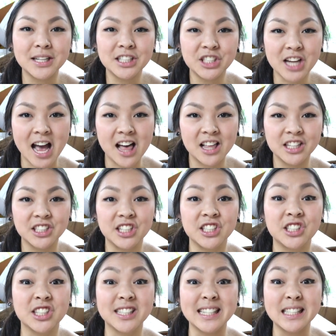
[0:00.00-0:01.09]
This challenge
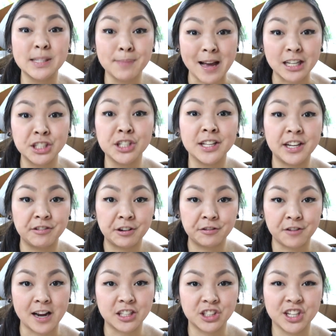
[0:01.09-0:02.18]
is just especially
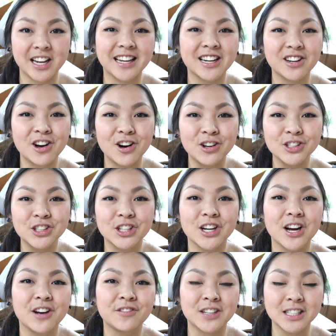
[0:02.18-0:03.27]
refreshing in a
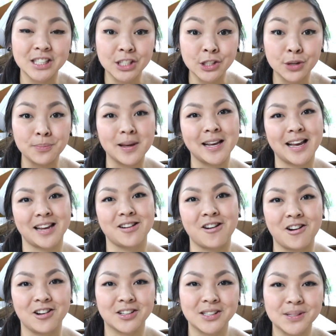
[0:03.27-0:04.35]
culture of consuming and
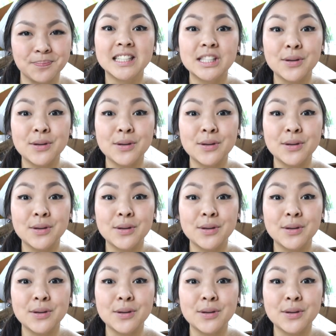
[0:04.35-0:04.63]
hauls.